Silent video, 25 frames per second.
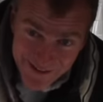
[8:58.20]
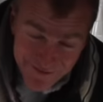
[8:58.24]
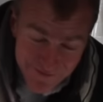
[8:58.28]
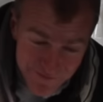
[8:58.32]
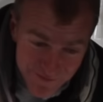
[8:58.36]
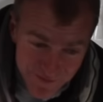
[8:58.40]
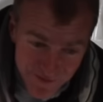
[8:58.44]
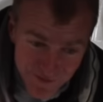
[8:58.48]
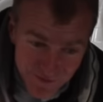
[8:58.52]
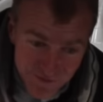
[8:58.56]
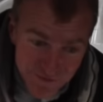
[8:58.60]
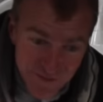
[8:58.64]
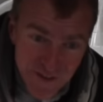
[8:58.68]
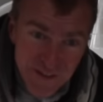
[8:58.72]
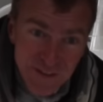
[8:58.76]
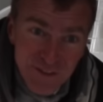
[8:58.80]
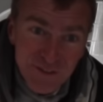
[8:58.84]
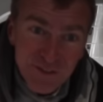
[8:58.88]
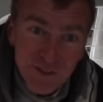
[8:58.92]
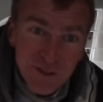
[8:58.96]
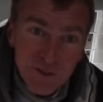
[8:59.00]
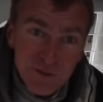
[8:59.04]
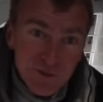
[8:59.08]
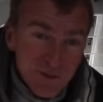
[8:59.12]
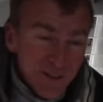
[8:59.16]
fit
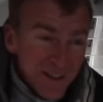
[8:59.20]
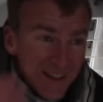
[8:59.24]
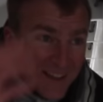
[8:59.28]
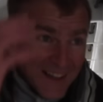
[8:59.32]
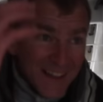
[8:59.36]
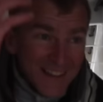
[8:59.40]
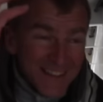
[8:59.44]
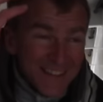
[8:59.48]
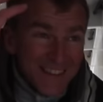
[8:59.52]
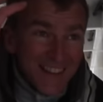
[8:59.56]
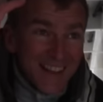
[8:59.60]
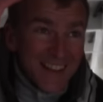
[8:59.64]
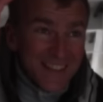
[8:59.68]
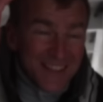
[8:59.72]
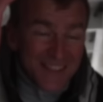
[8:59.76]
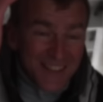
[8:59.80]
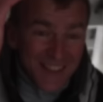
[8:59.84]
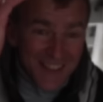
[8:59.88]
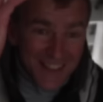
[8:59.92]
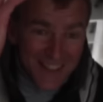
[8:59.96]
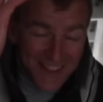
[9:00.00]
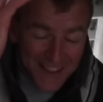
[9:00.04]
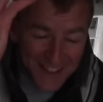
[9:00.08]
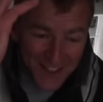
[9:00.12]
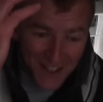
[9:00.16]
through, and I
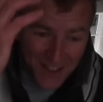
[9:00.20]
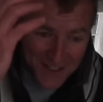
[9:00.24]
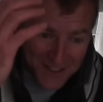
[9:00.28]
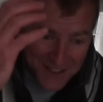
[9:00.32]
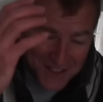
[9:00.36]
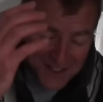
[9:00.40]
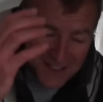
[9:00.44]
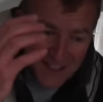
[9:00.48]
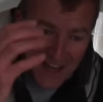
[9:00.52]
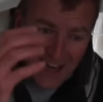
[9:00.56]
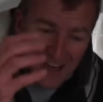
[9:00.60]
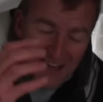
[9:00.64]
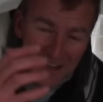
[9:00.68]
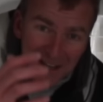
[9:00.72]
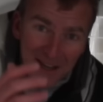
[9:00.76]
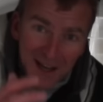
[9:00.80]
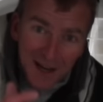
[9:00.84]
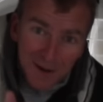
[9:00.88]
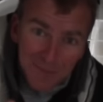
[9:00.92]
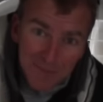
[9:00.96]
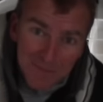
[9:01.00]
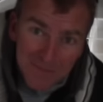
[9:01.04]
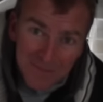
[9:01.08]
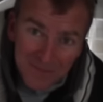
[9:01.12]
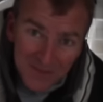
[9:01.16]
certainly can't stand
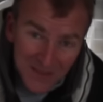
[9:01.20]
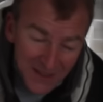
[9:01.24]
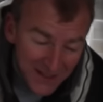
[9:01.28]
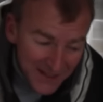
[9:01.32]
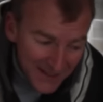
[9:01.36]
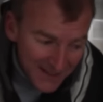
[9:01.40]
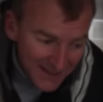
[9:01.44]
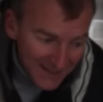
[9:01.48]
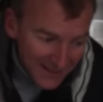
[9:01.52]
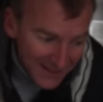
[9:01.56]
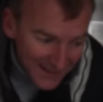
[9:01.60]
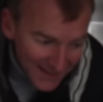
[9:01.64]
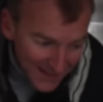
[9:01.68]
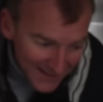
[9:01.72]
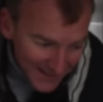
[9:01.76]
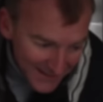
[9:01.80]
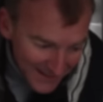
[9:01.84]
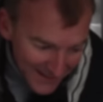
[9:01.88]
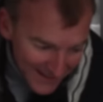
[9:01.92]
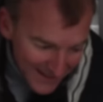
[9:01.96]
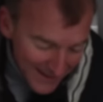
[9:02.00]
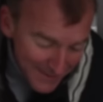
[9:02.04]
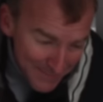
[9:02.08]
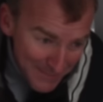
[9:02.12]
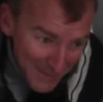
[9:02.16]
up. And
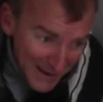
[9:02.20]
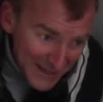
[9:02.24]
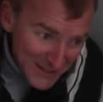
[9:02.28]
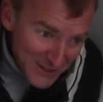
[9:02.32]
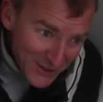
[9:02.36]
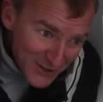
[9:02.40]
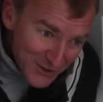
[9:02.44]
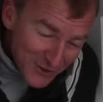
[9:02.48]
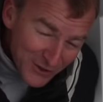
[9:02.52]
imagine